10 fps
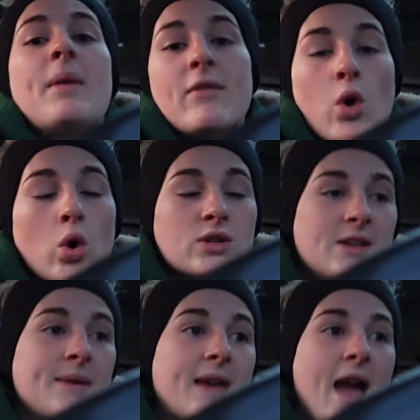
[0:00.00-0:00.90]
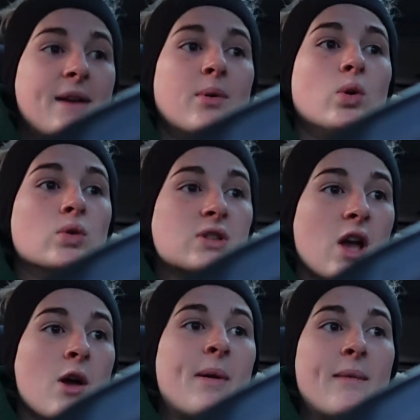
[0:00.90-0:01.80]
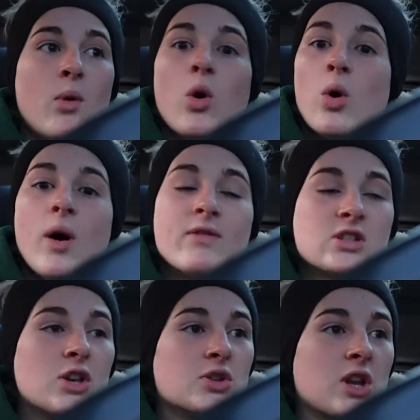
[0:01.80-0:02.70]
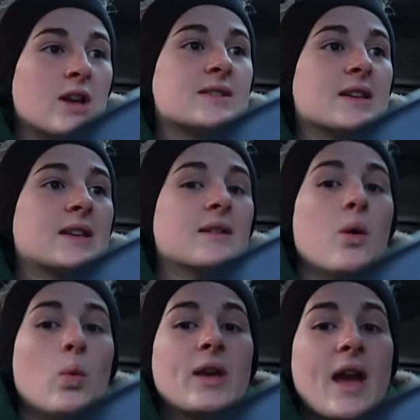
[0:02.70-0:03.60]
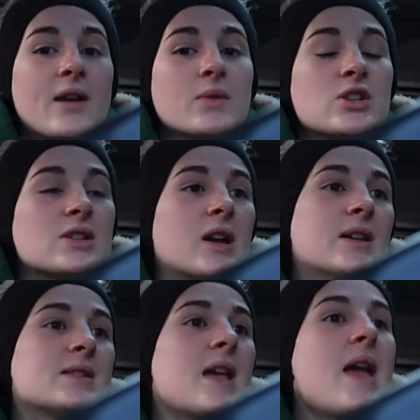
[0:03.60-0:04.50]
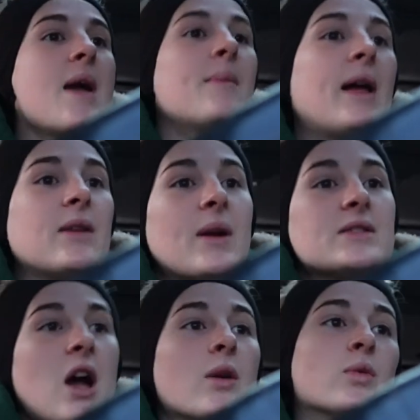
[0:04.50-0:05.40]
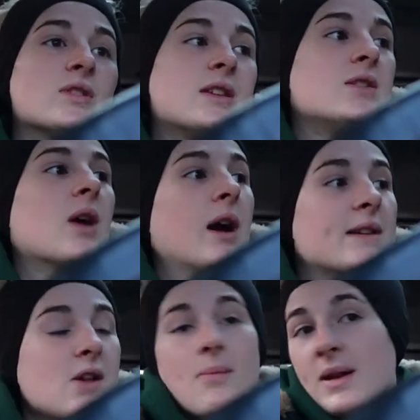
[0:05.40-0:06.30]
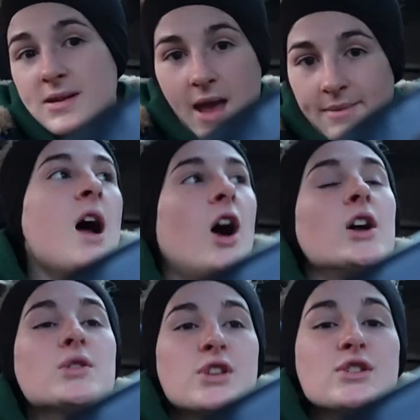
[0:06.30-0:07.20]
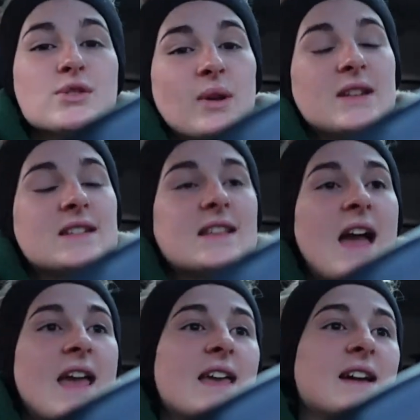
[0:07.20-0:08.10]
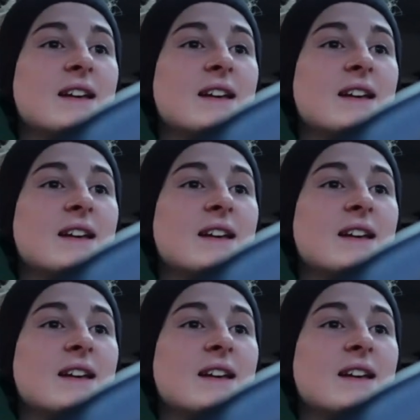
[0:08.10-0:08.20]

bit of a horsey weekend, but also a bit more of a socialising weekend, which is nice. Anyways, I will see you guys on Monday. I also just wanted to say